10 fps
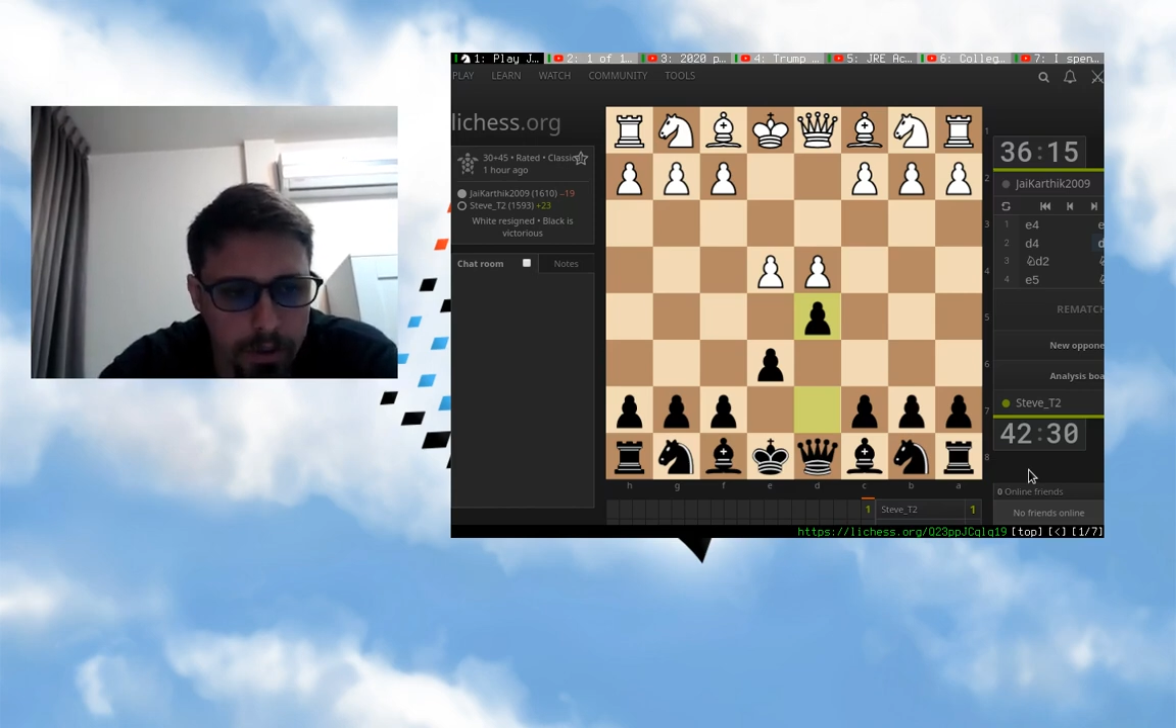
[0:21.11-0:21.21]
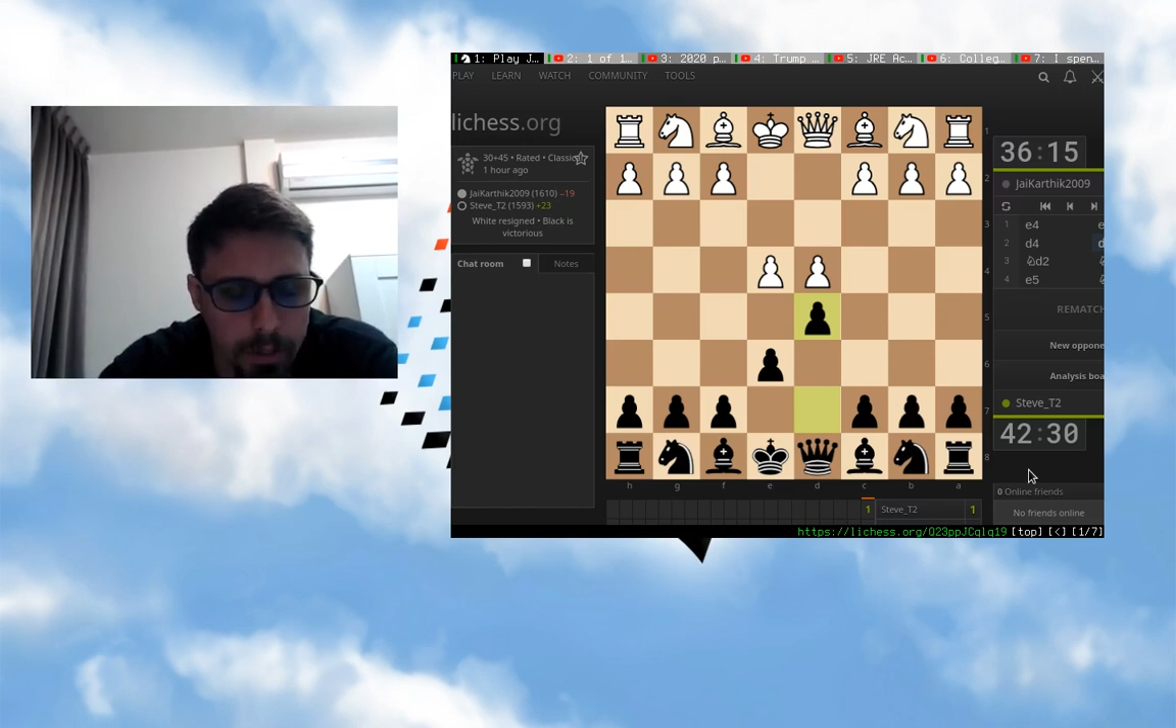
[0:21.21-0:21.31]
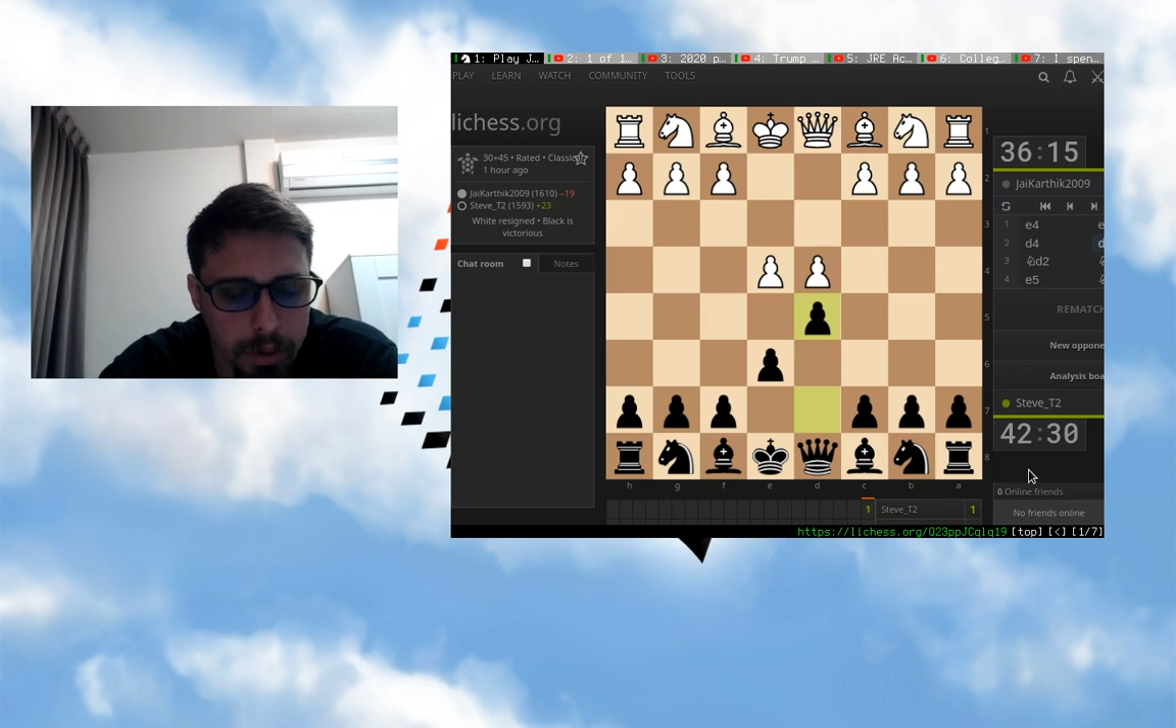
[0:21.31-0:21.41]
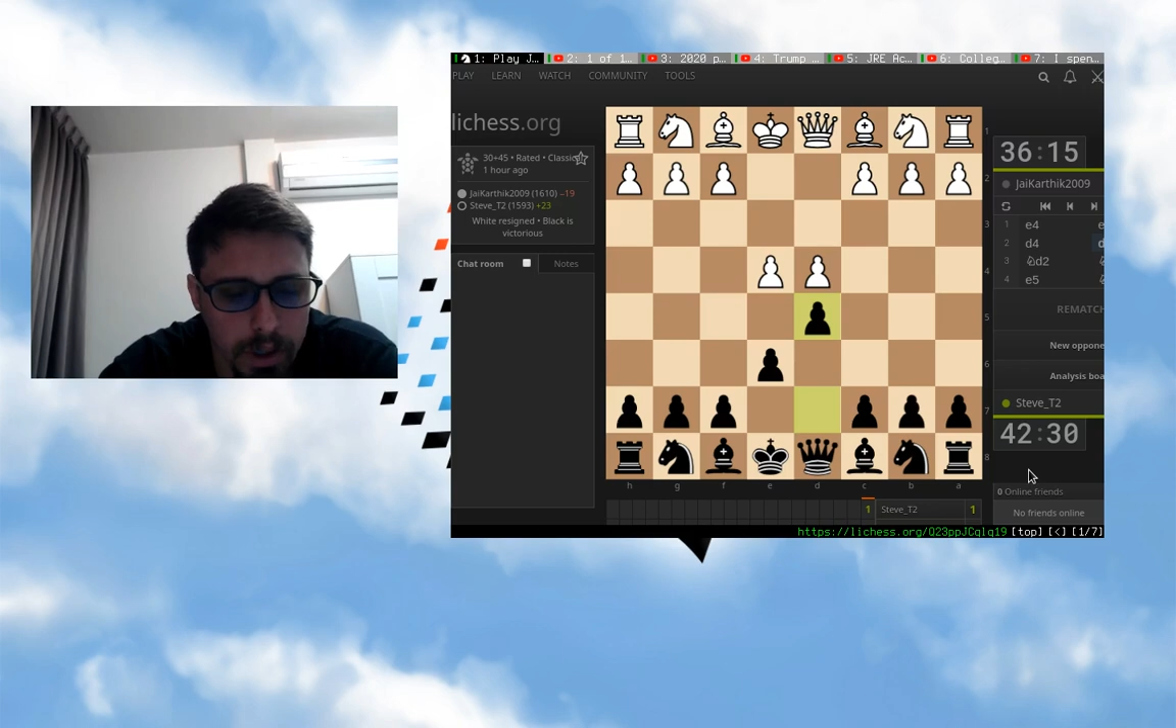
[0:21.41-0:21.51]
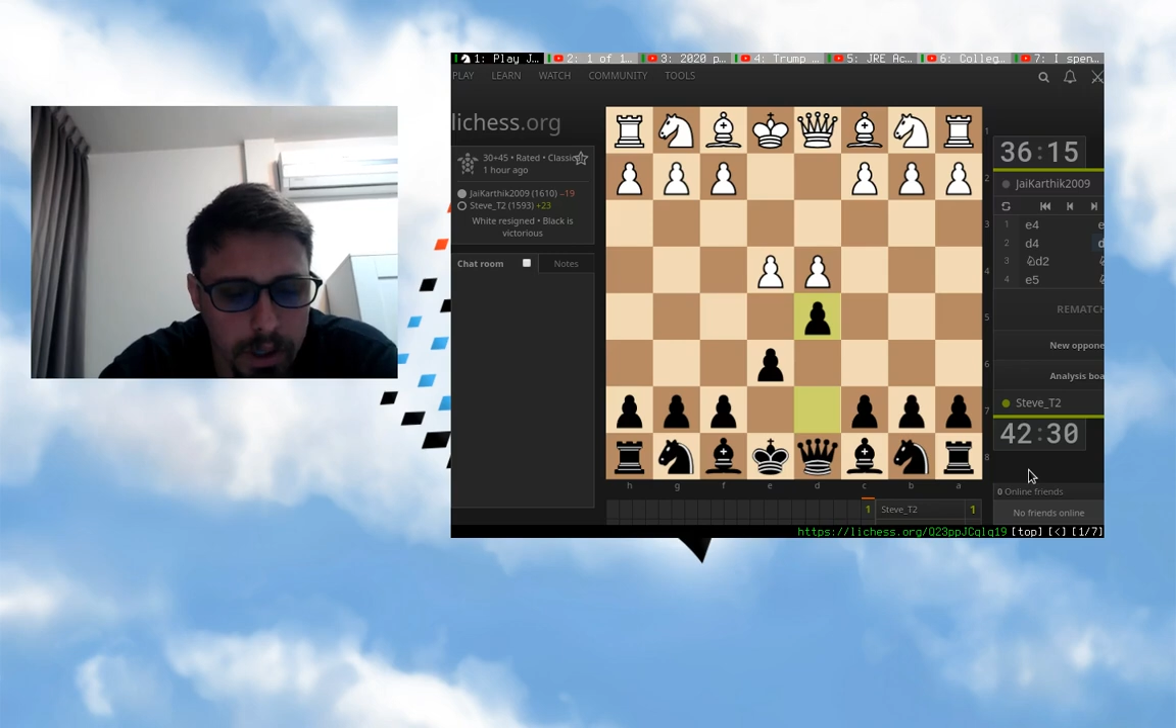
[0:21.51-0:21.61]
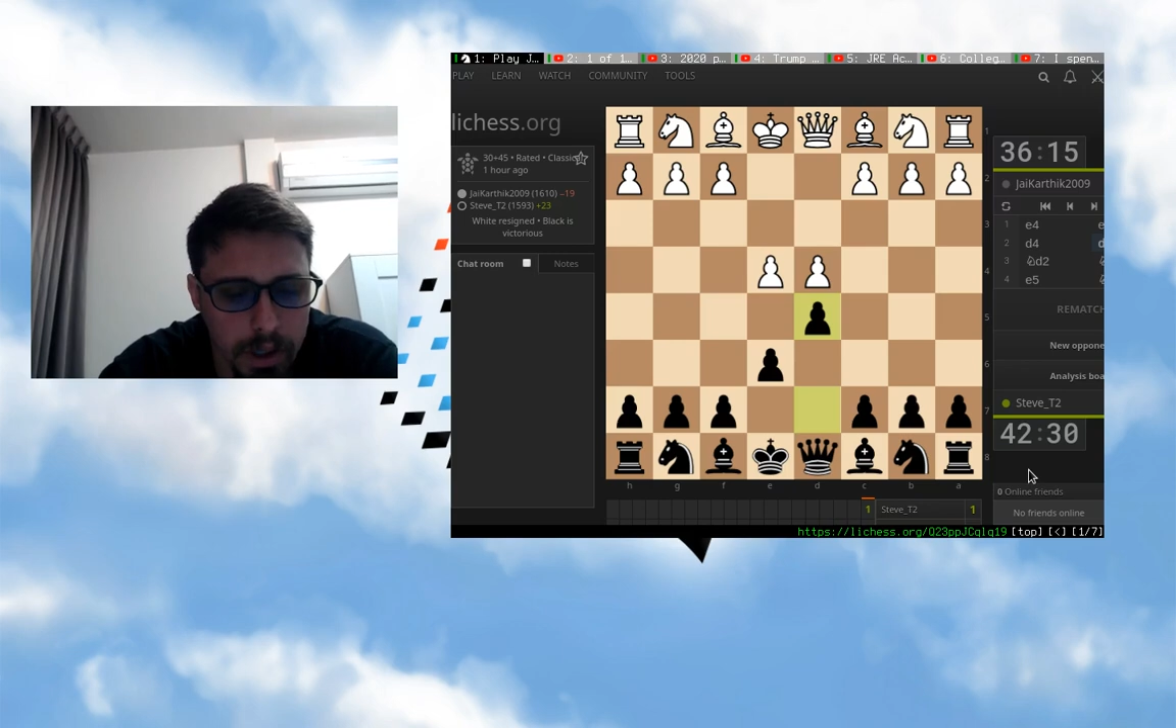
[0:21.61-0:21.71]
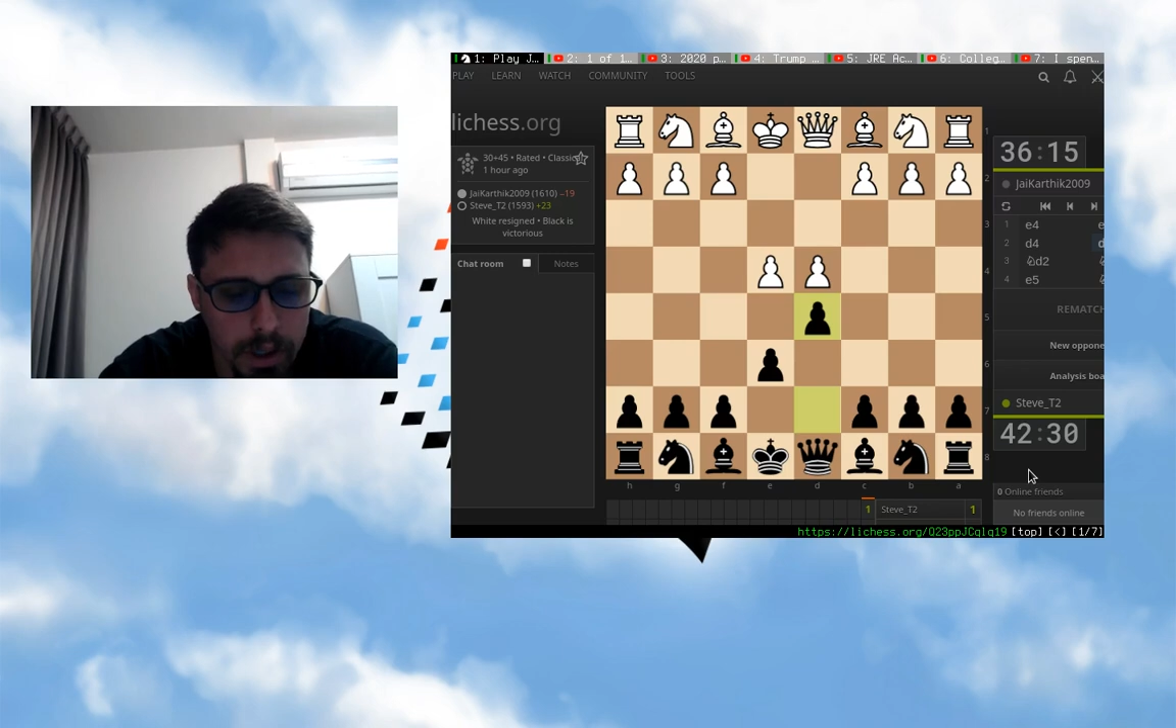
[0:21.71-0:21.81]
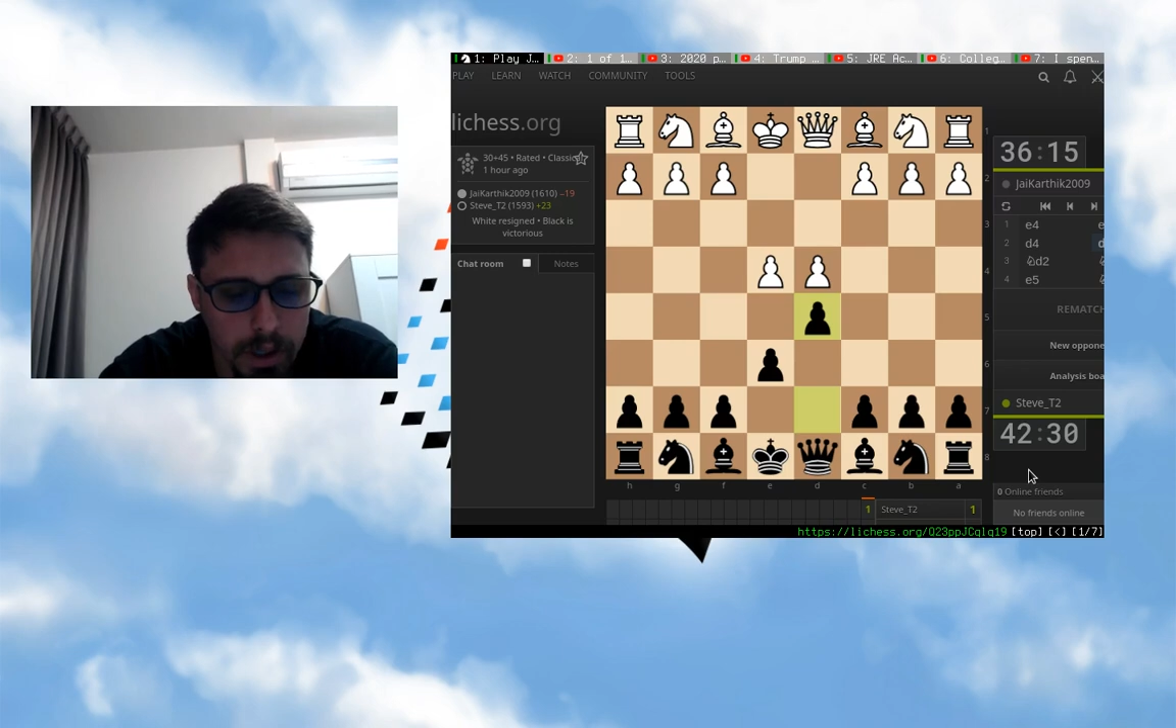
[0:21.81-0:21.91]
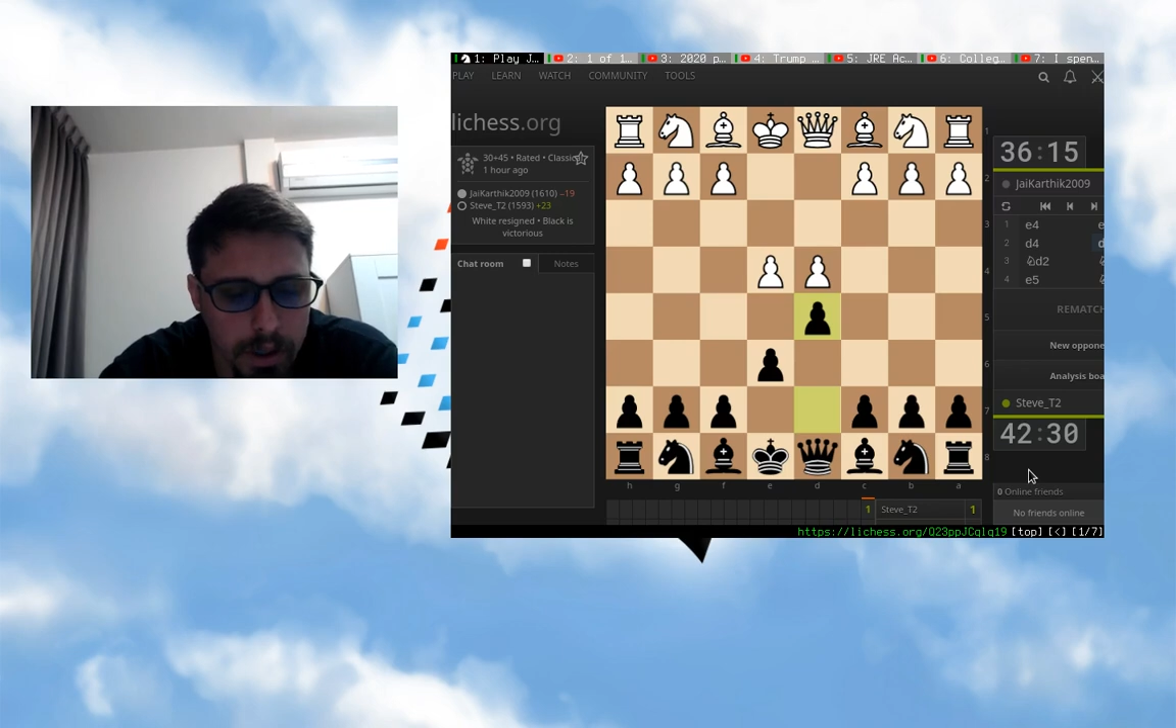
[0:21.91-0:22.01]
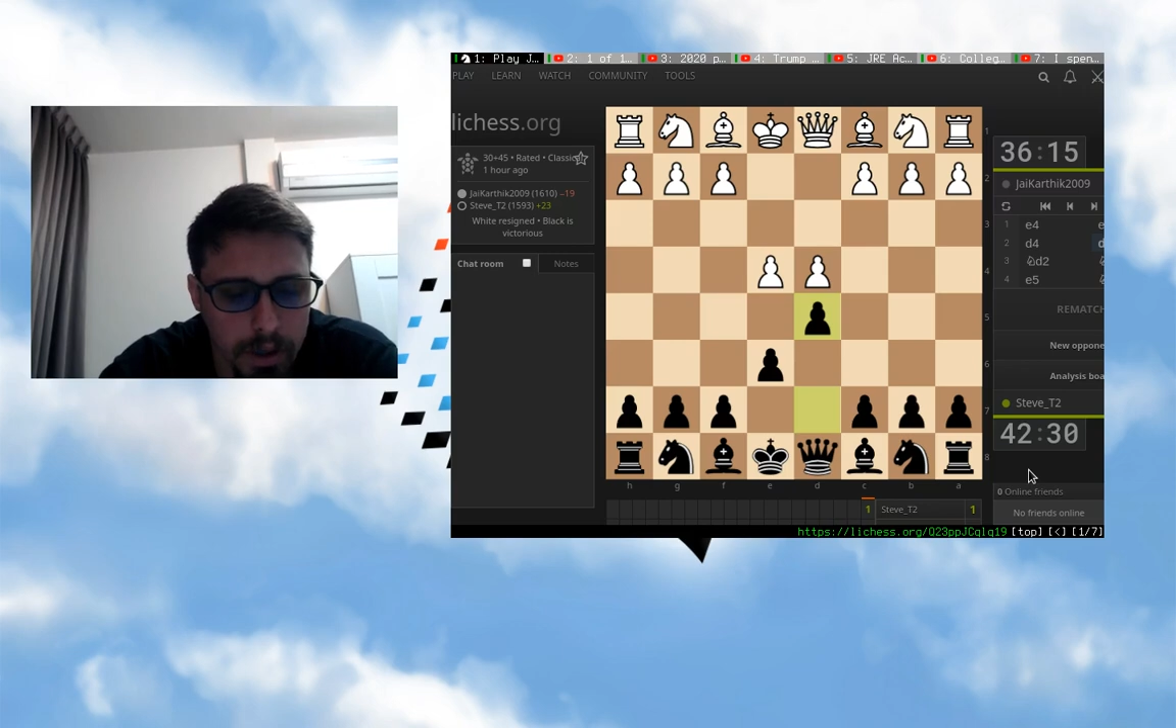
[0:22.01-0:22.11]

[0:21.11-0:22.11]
play